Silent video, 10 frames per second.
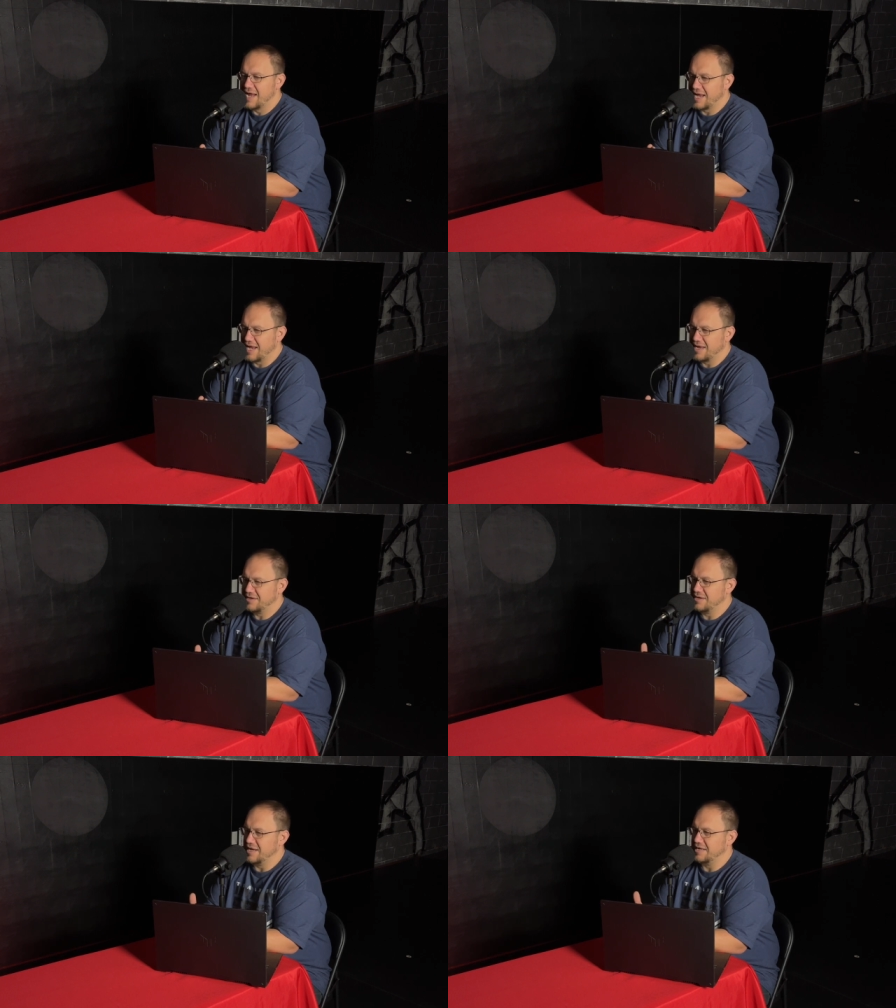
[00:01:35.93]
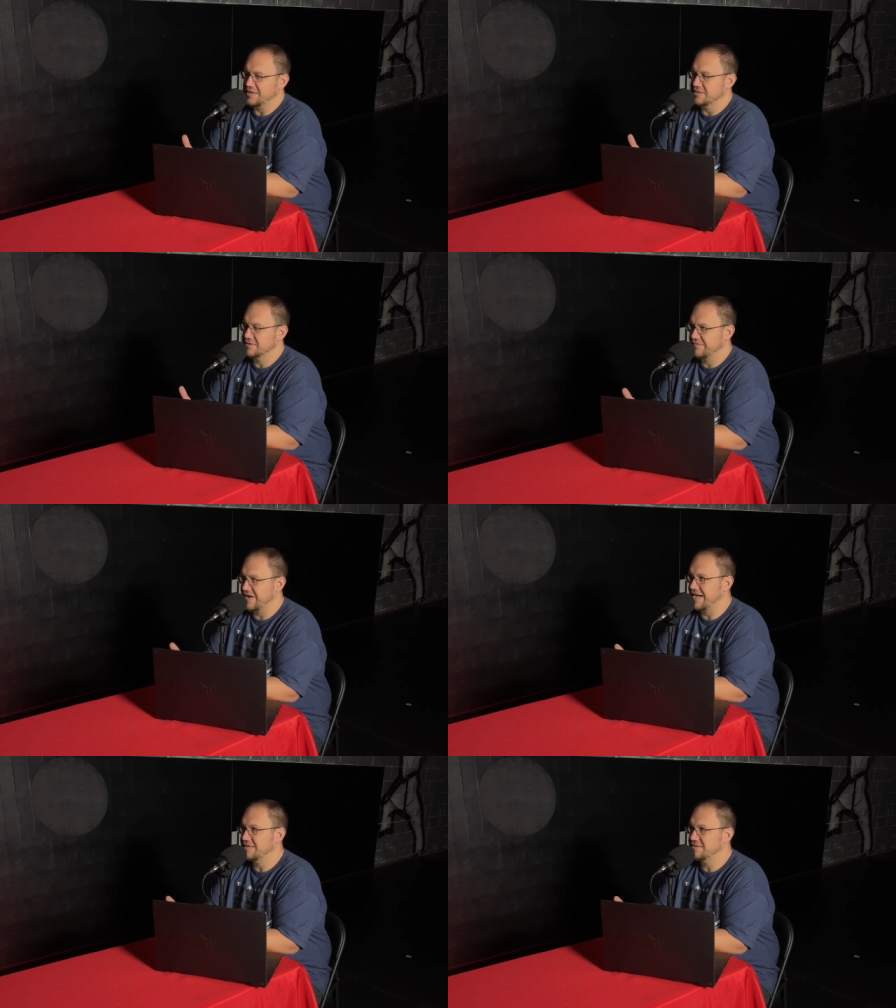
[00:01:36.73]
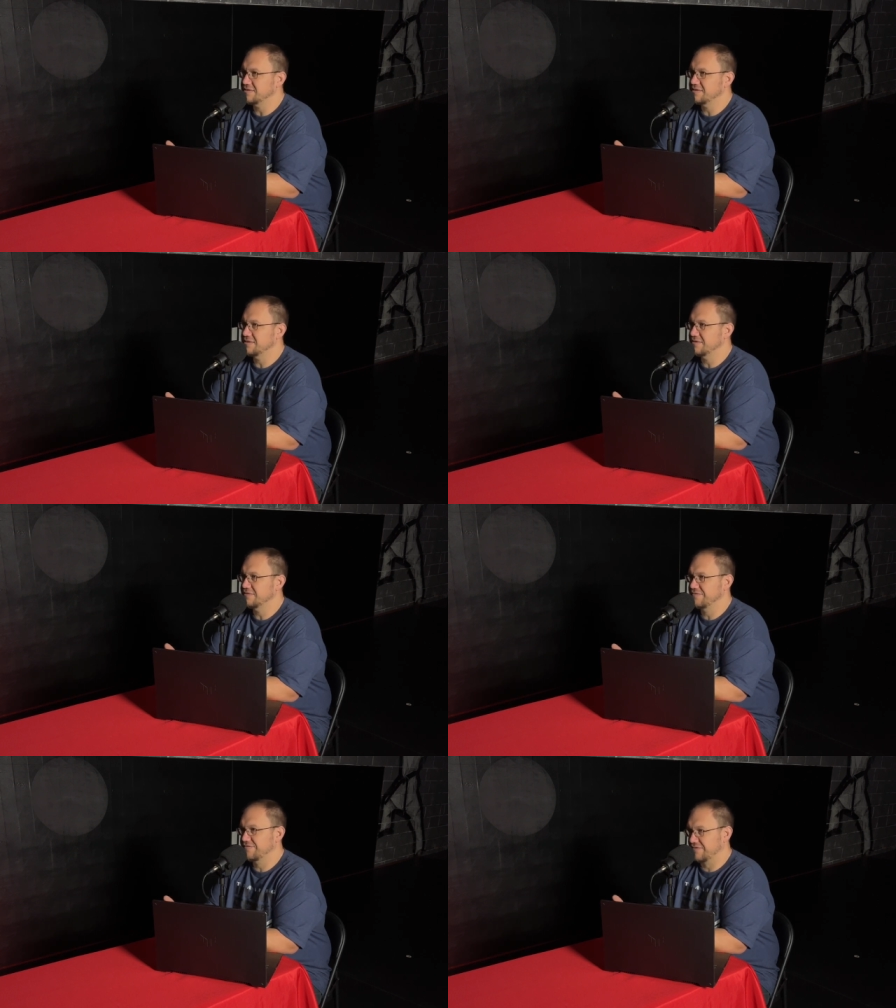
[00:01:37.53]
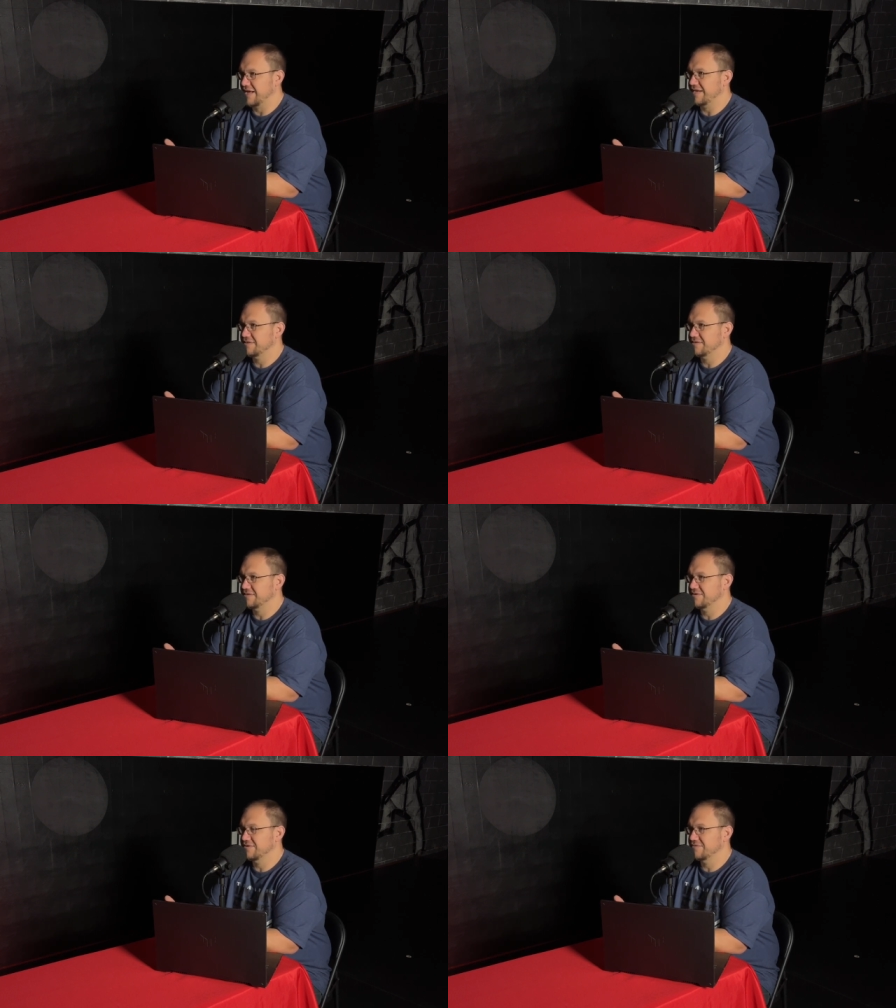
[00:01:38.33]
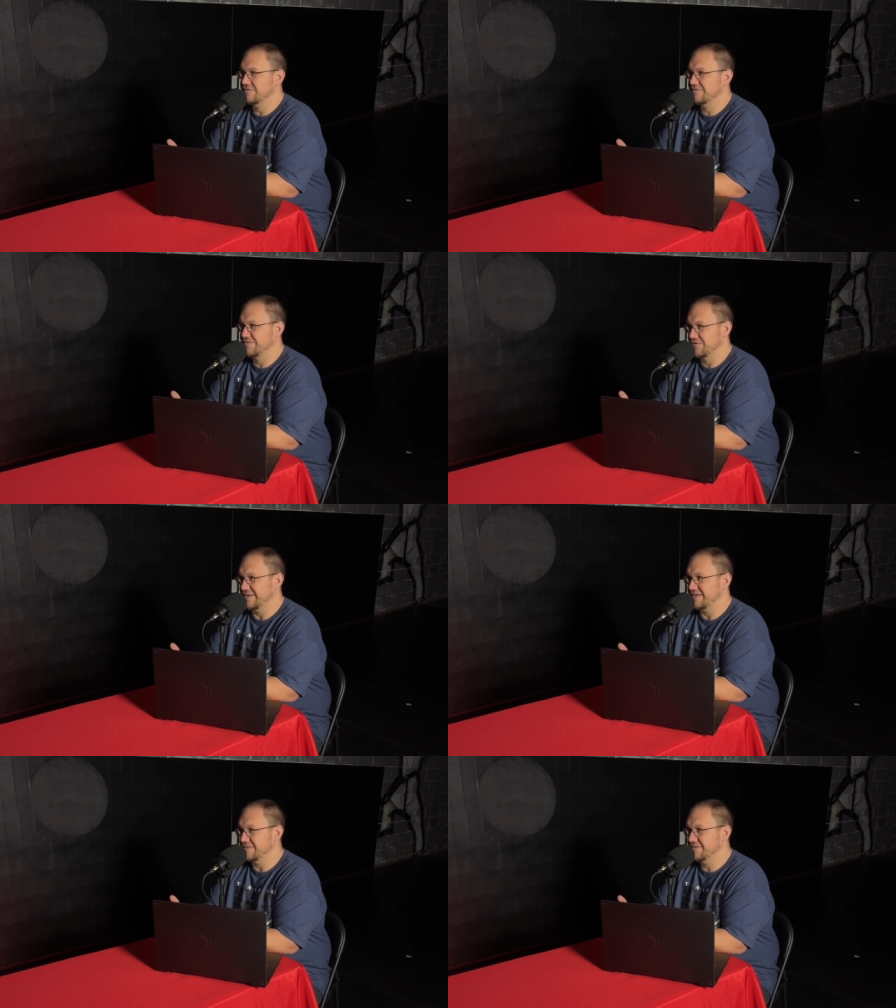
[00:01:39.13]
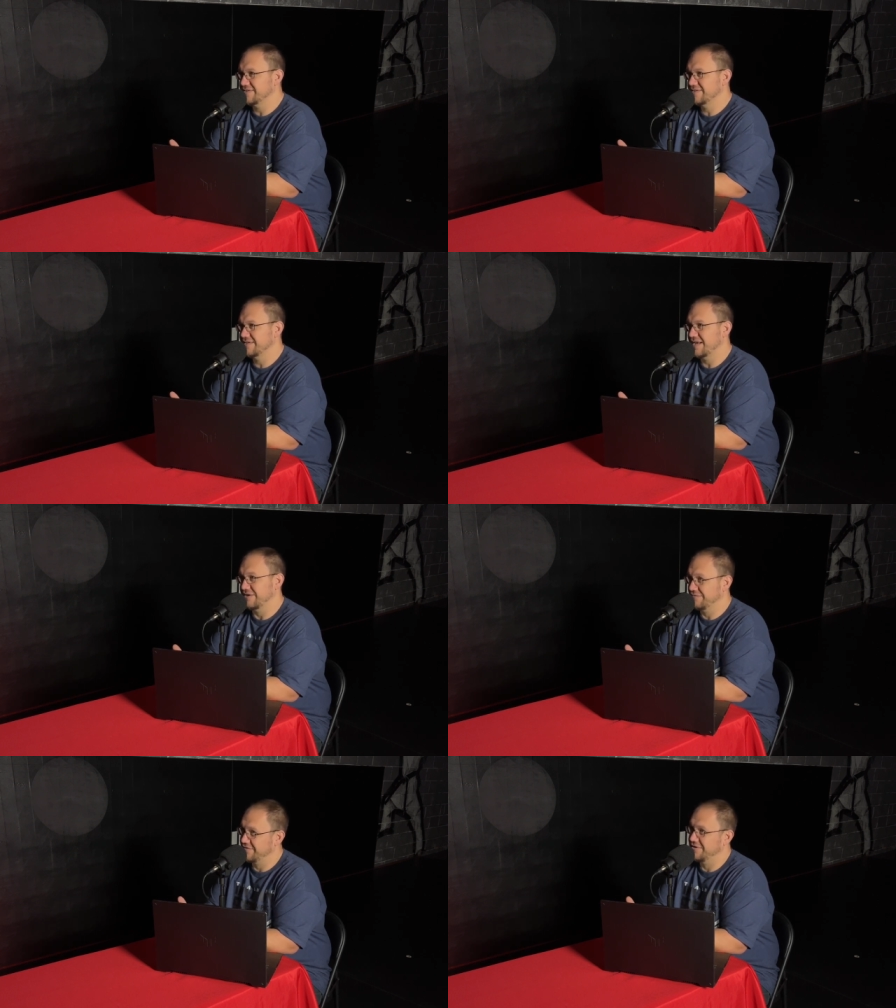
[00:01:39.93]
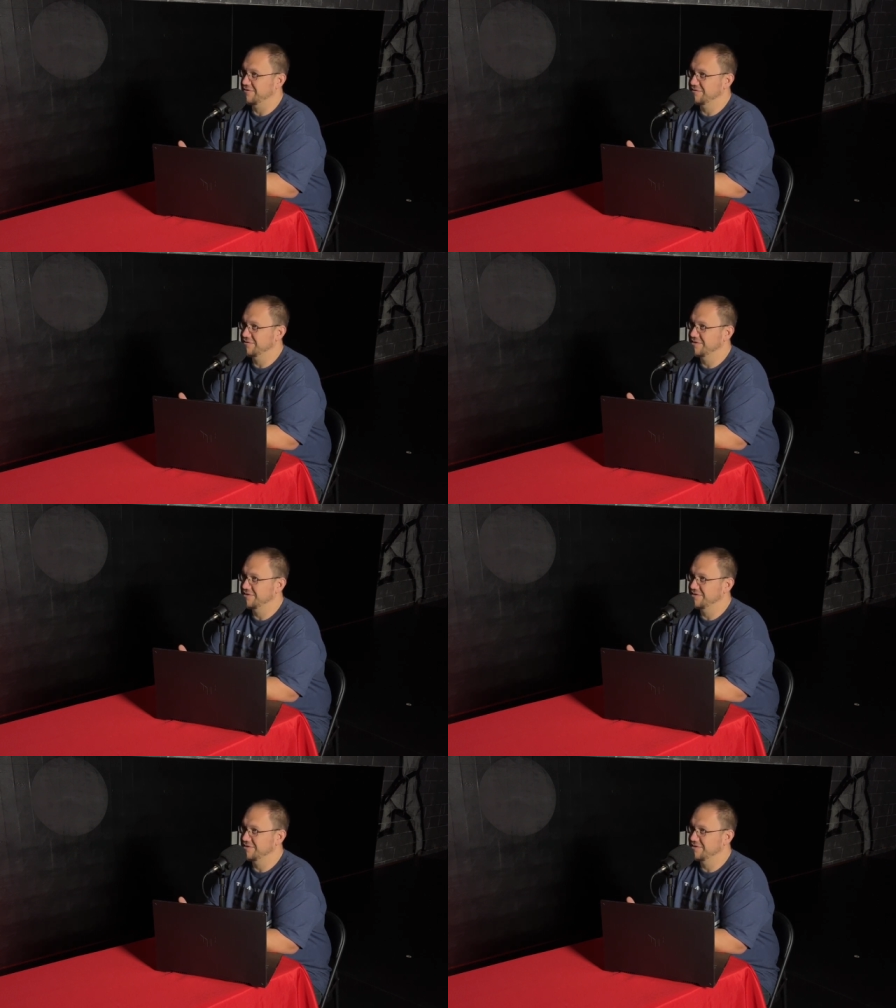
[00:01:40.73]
And it is fight, flight, freeze, and fawn.